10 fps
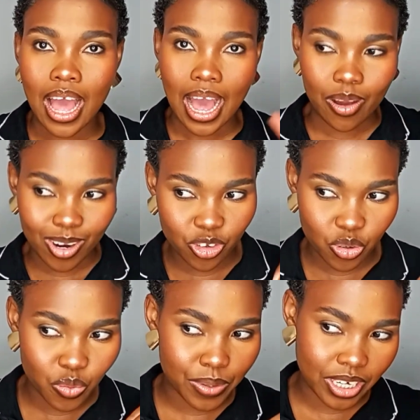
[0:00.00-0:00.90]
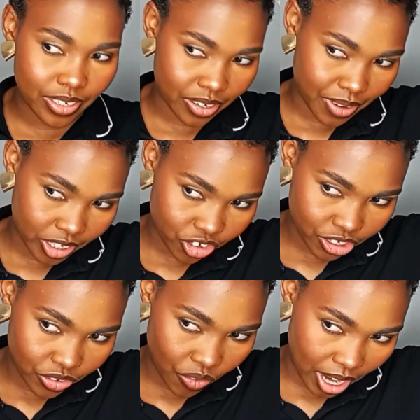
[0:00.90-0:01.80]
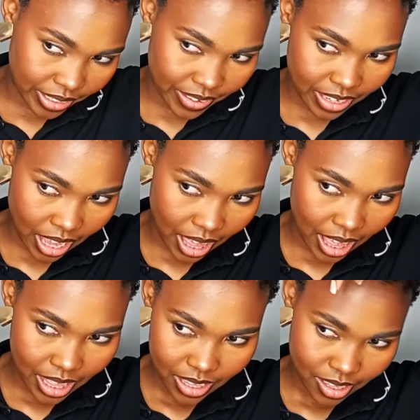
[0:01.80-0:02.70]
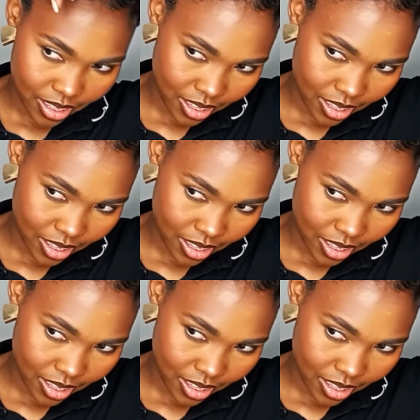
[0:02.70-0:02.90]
I want to open a direction right here.